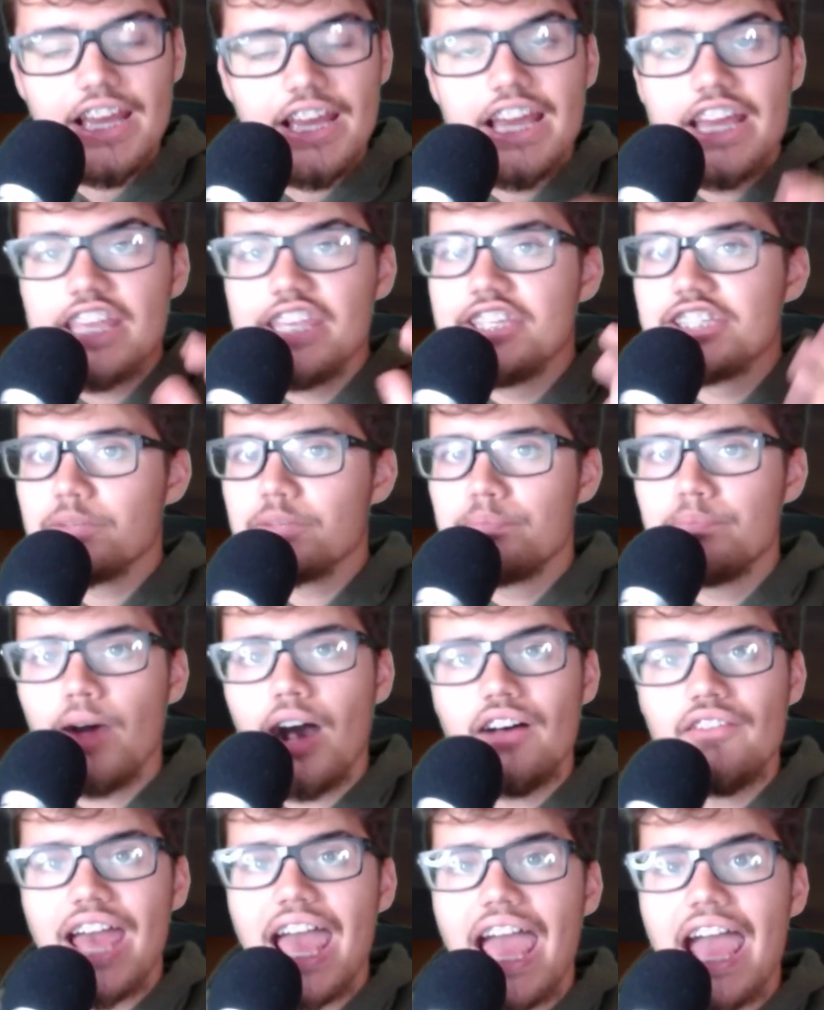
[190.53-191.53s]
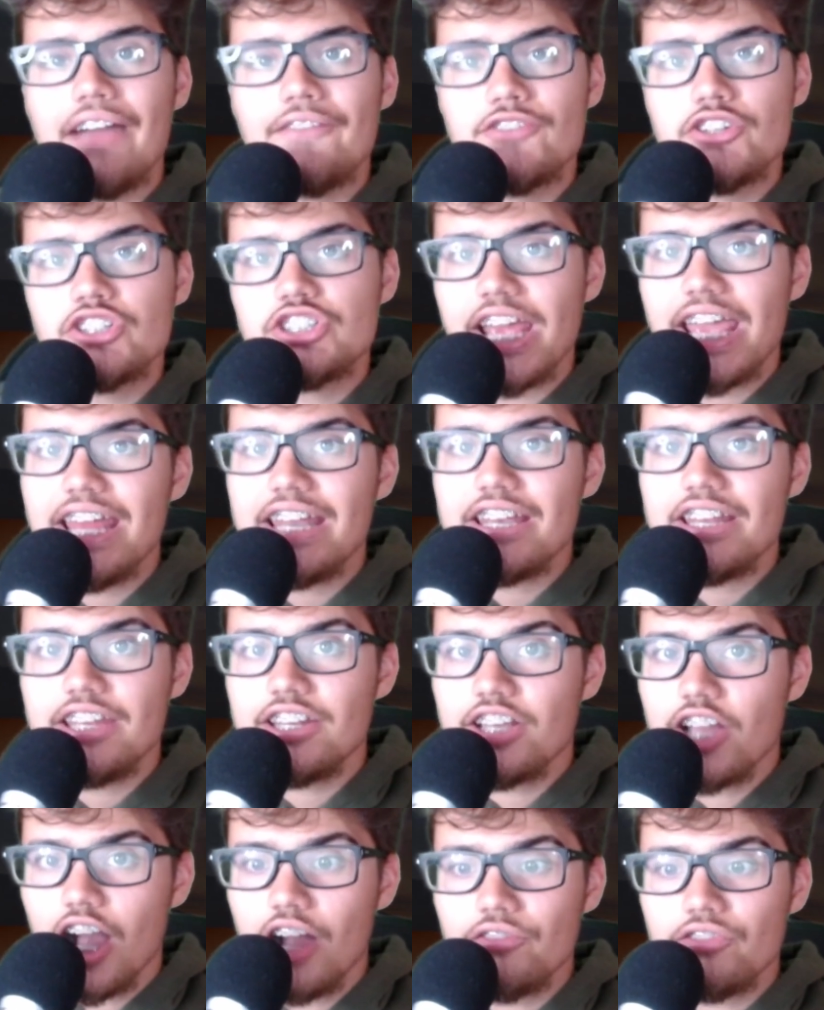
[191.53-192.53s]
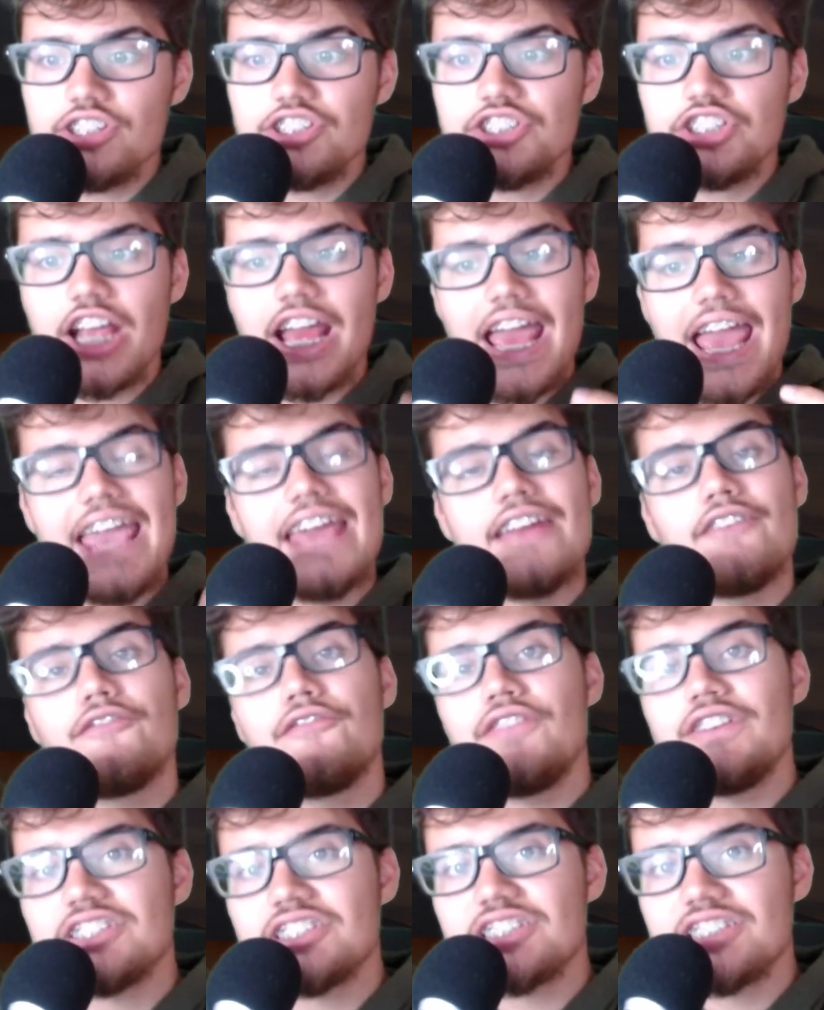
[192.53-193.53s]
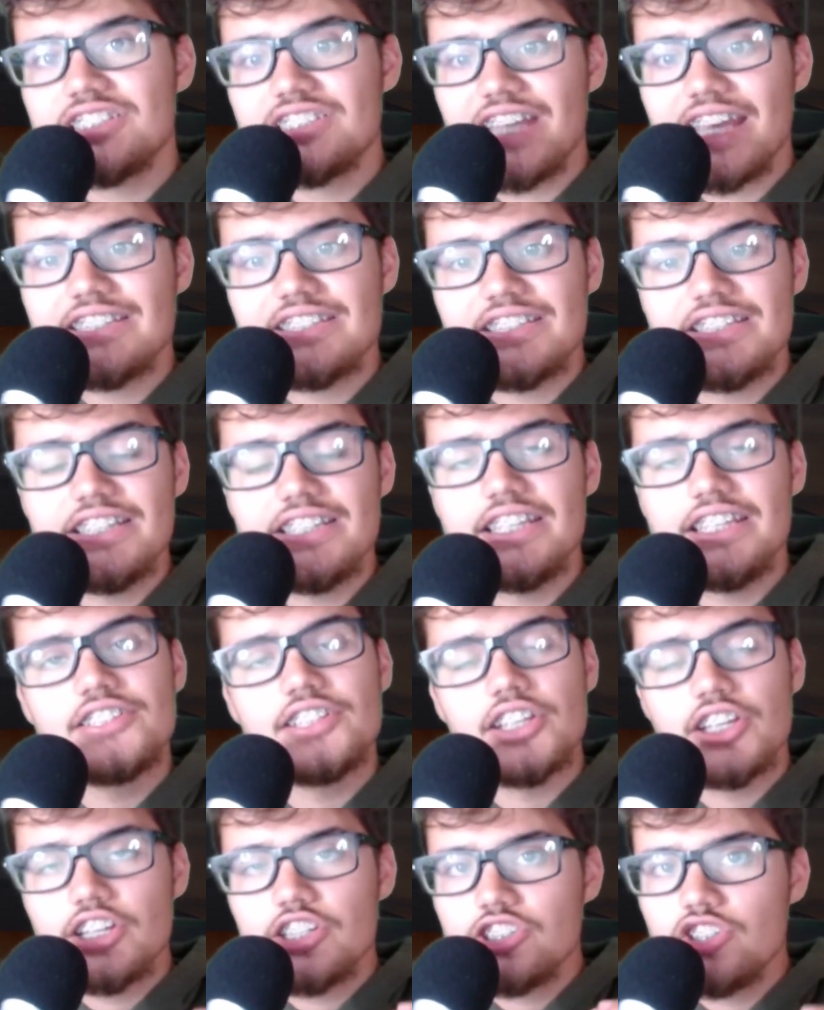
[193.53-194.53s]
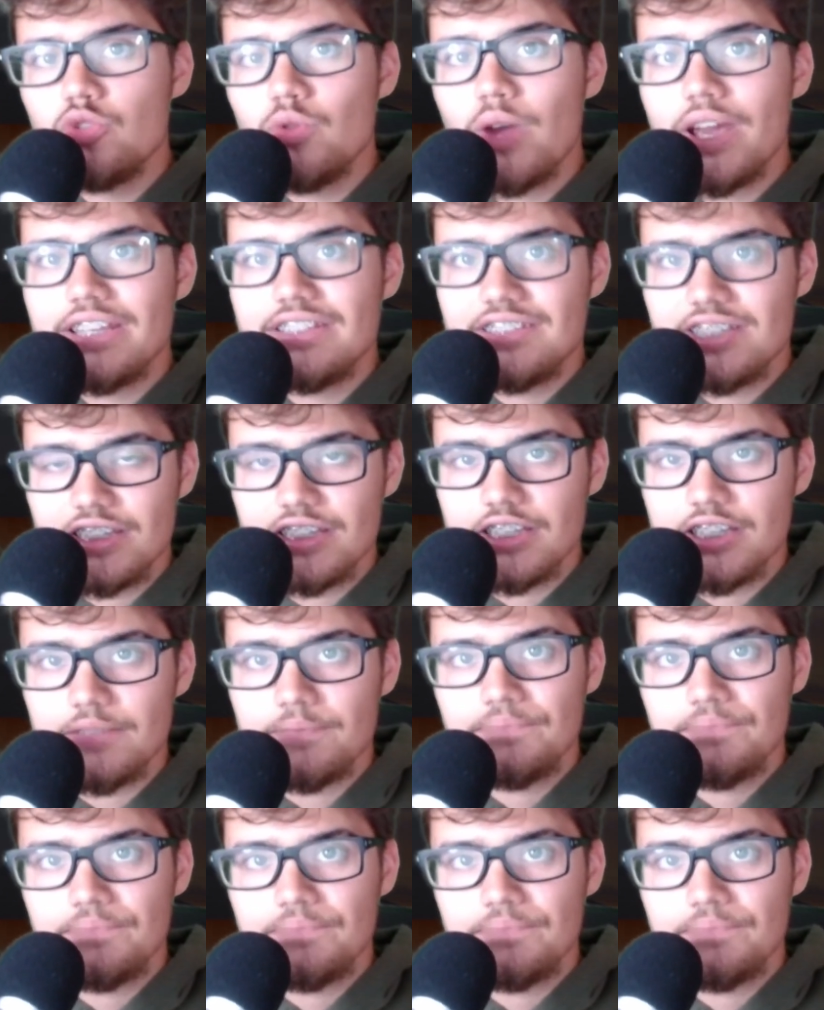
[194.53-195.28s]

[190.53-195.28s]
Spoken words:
He is above average and in coverage and fits the Saints' needs to a T.